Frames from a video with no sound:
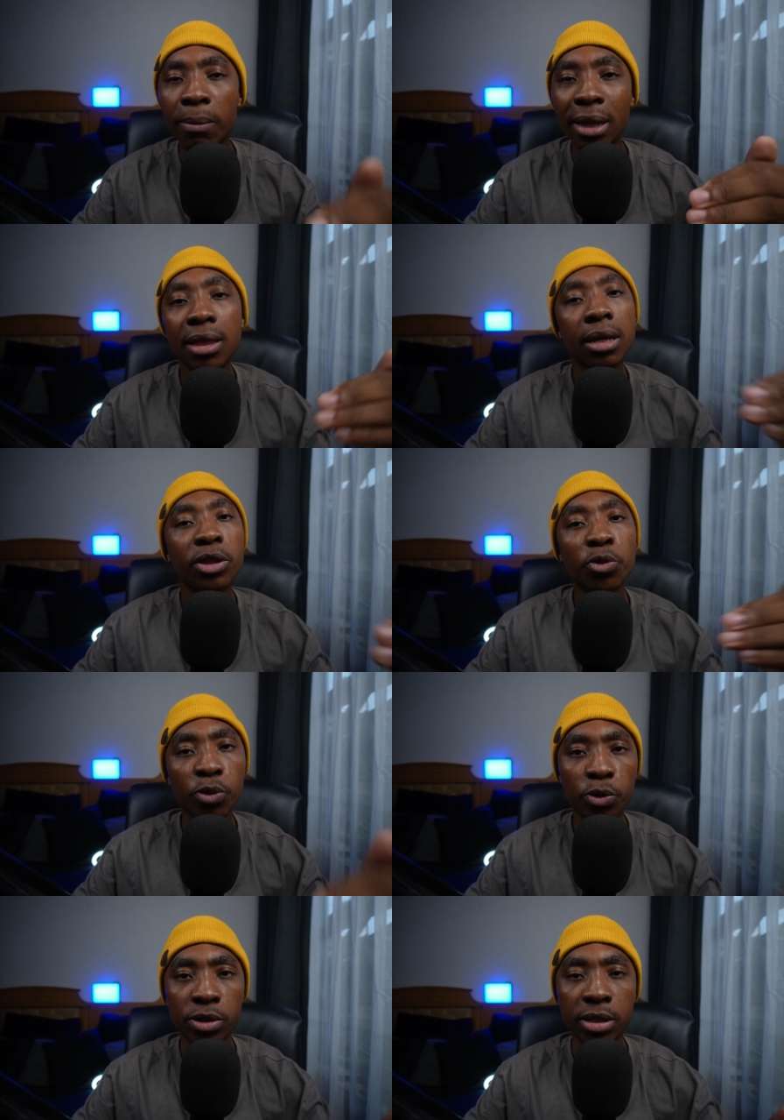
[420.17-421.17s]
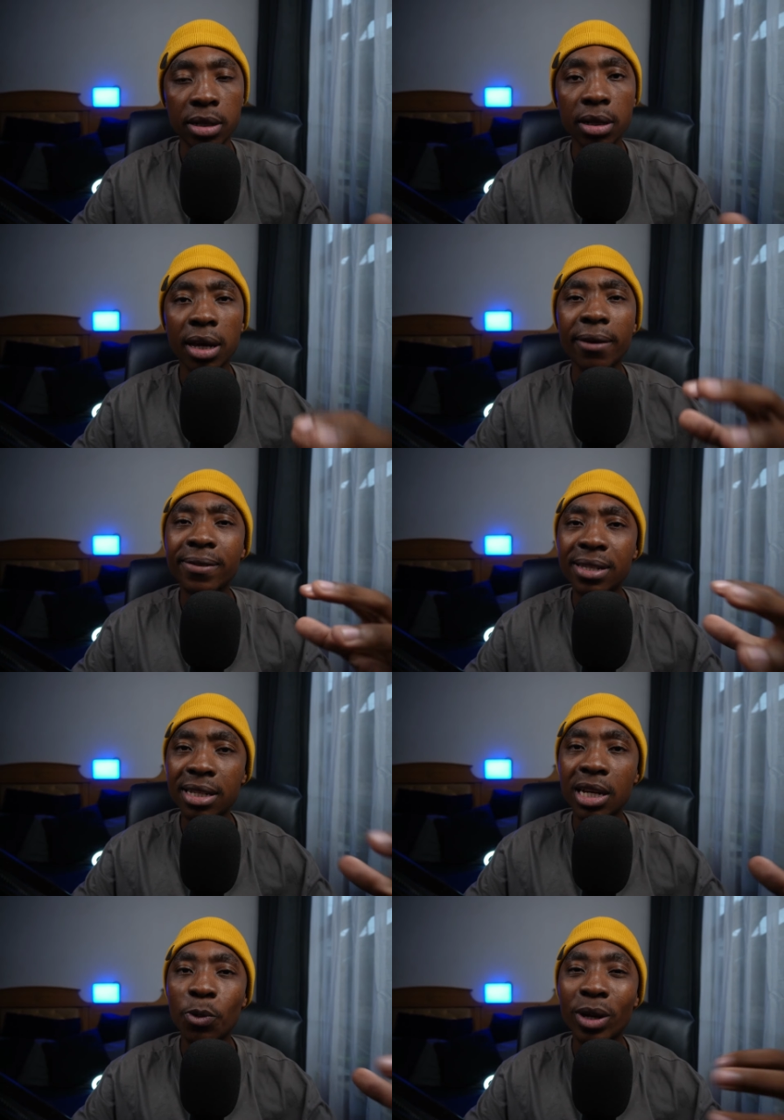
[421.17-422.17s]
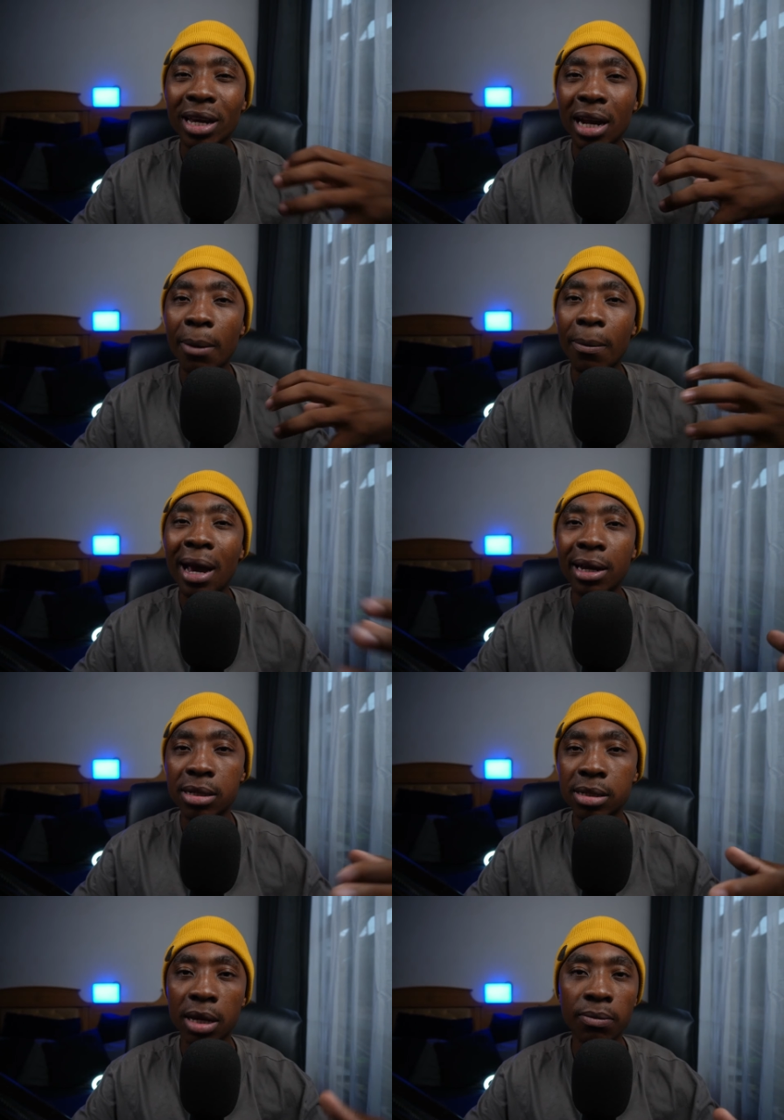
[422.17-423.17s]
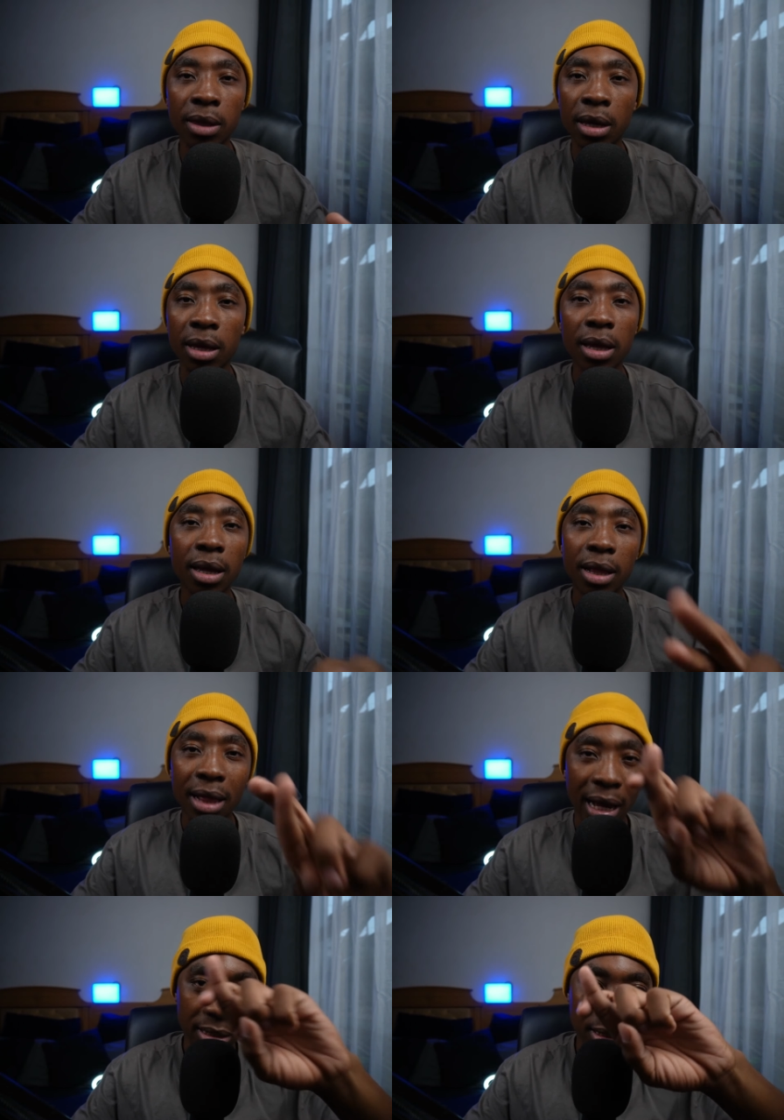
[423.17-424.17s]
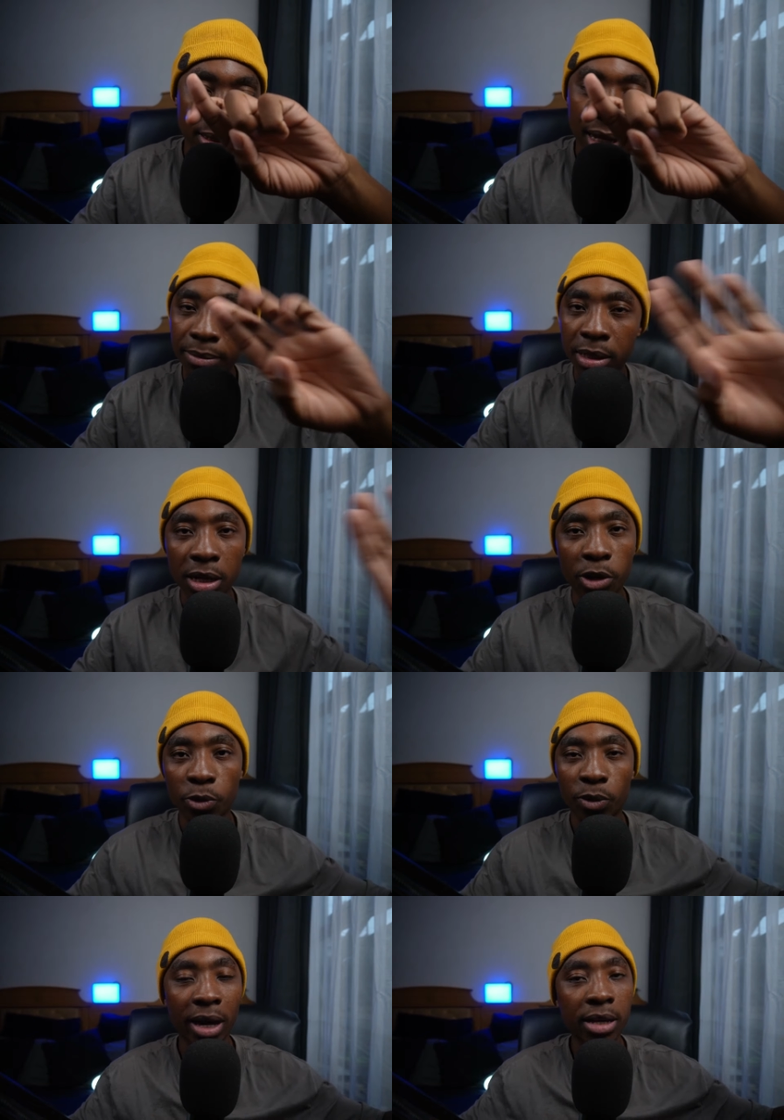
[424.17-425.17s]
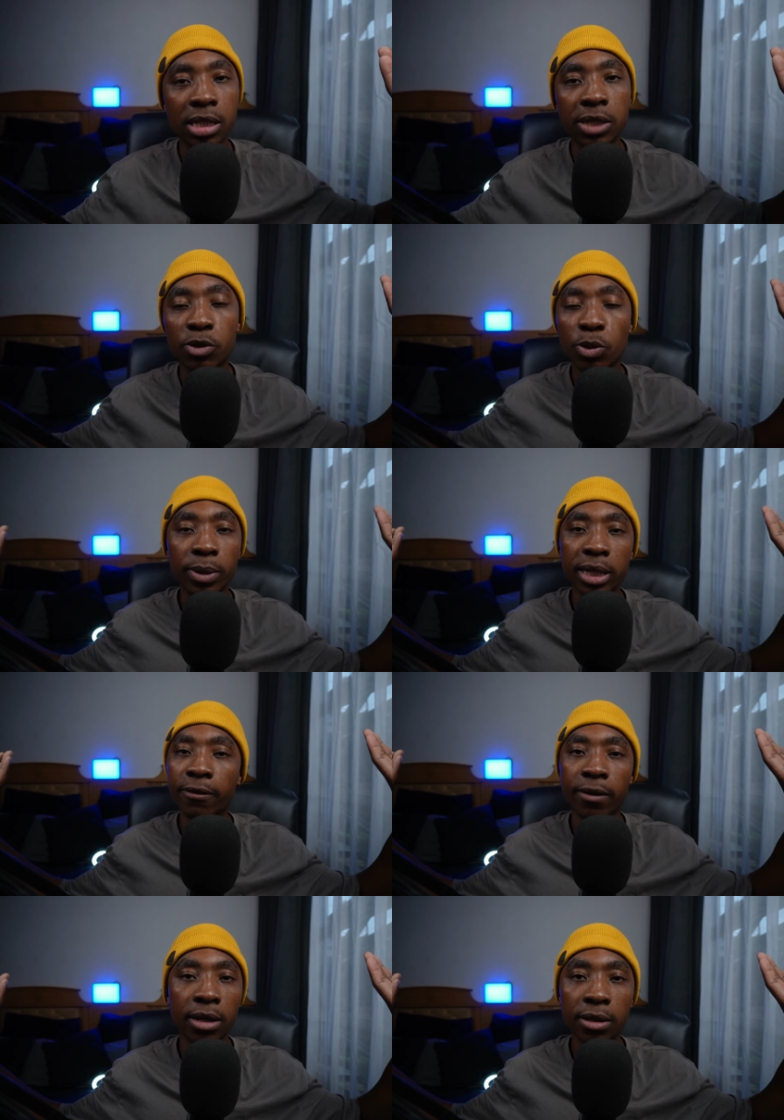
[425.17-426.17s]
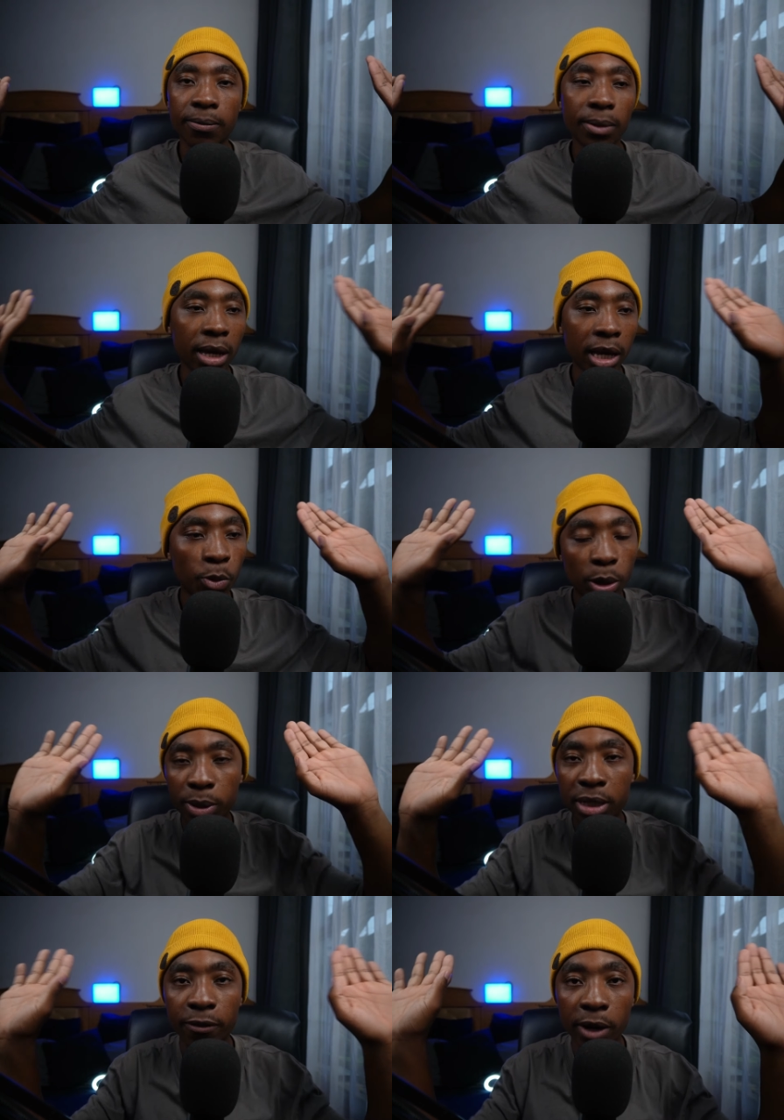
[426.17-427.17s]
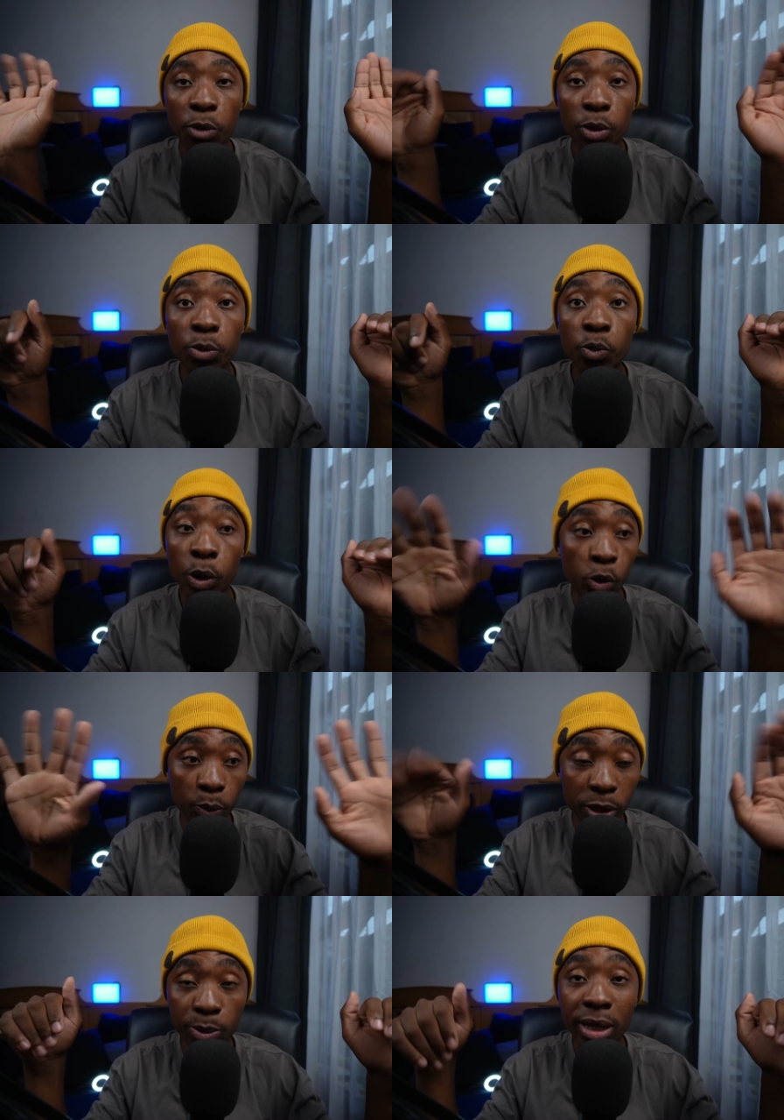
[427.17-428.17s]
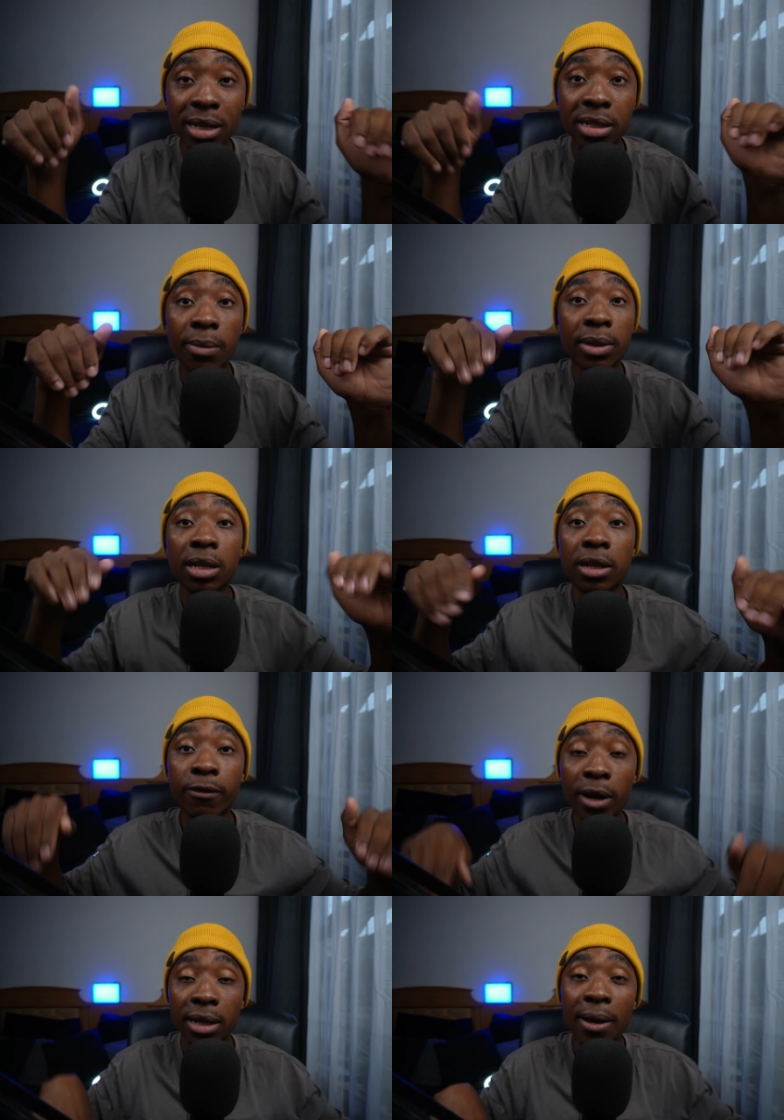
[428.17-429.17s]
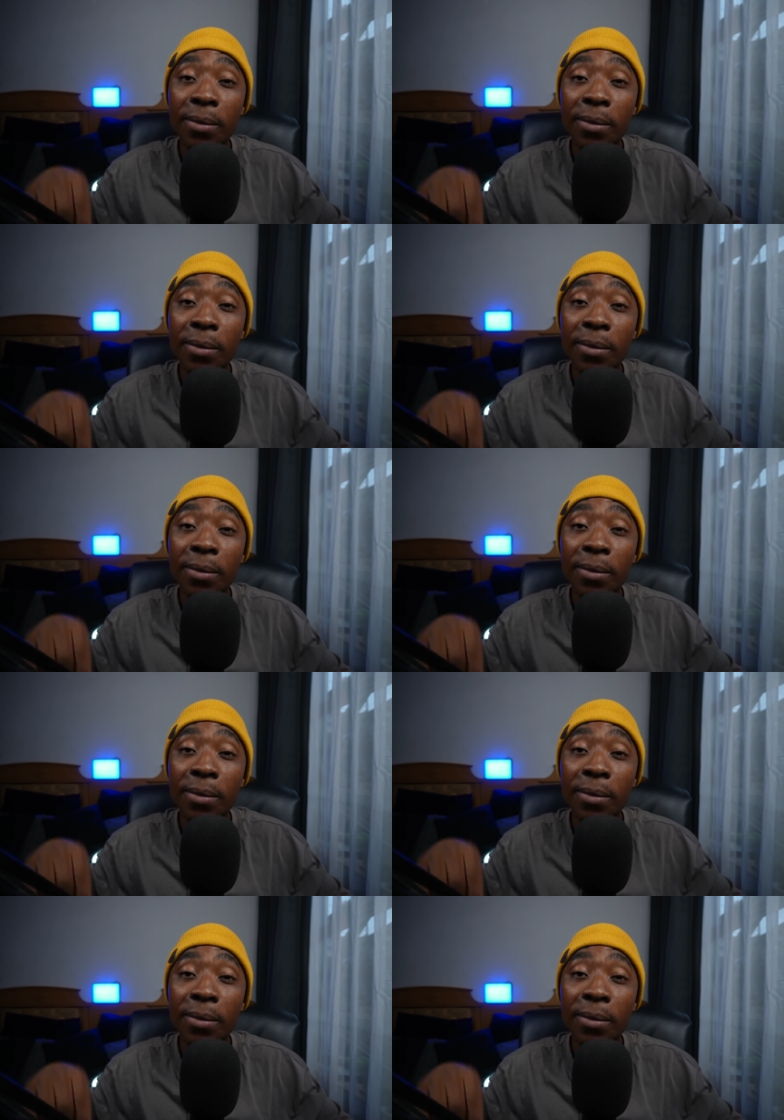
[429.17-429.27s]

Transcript: but they do use it. If Tina, we can apply the same thing. Nas, I'm telling you, Kaizer Chiefs will be different. It will be different. We could be speaking something different